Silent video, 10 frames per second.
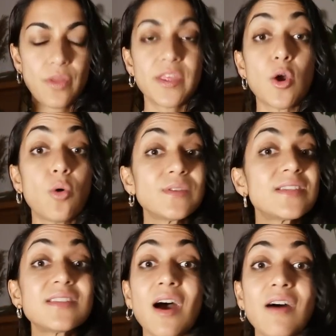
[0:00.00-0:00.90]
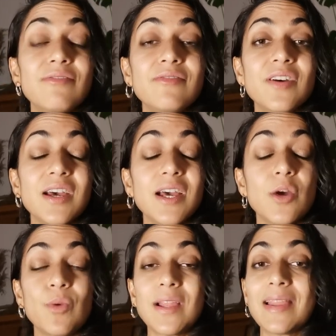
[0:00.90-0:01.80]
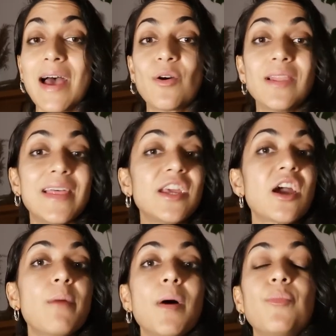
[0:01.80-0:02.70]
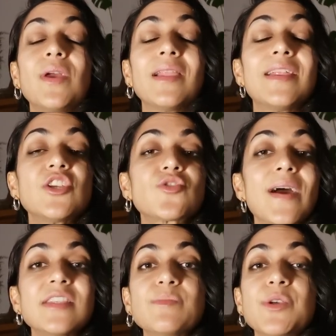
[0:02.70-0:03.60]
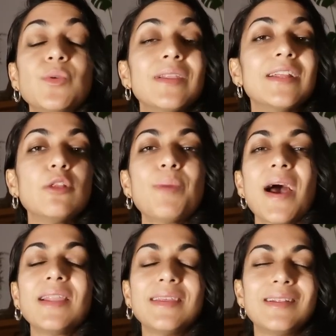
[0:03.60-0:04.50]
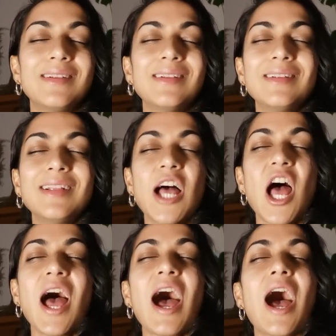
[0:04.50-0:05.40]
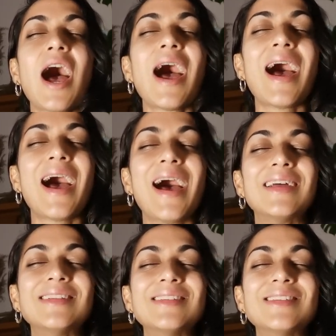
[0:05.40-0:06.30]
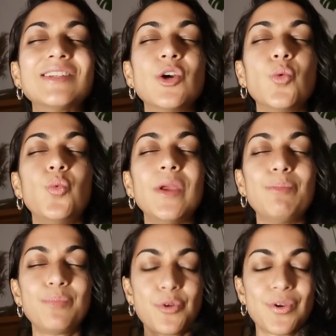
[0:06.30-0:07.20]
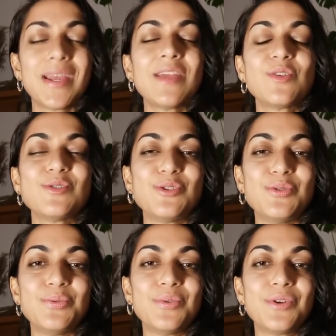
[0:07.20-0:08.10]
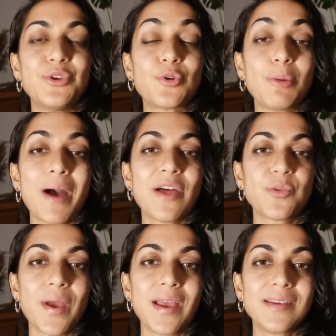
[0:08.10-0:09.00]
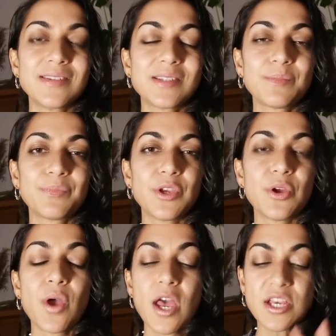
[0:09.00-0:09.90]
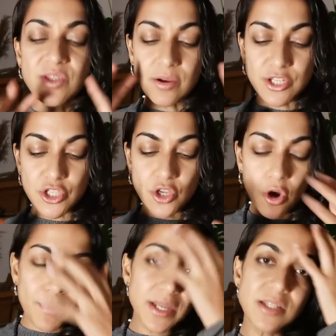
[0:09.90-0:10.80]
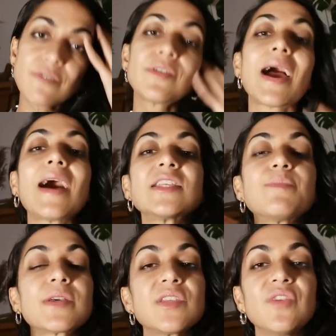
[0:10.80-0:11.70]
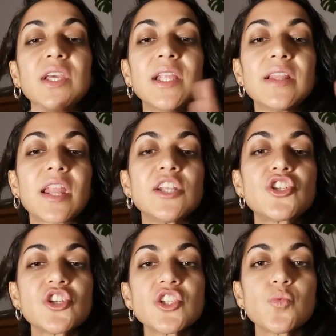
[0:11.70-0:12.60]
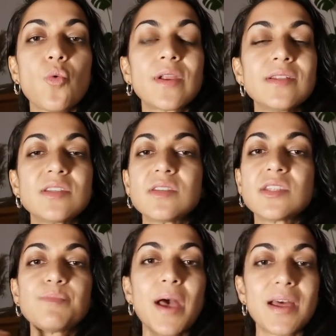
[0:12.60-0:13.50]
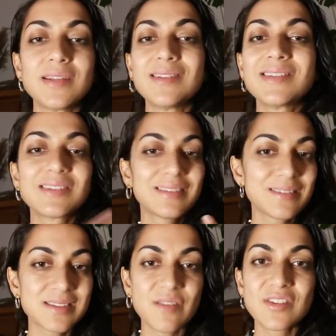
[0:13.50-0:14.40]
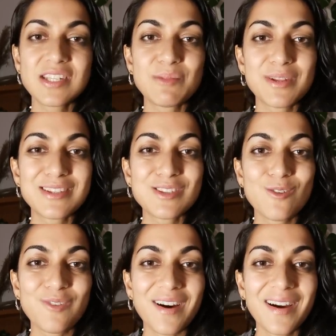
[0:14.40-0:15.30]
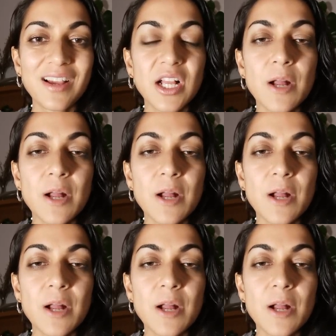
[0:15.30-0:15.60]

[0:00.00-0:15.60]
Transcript: the old stuff. We let it come up, we let it transmute little by little, and we create those new neural pathways. You know, so there are so many different aspects of healing that I just wanted to spend 17 minutes so far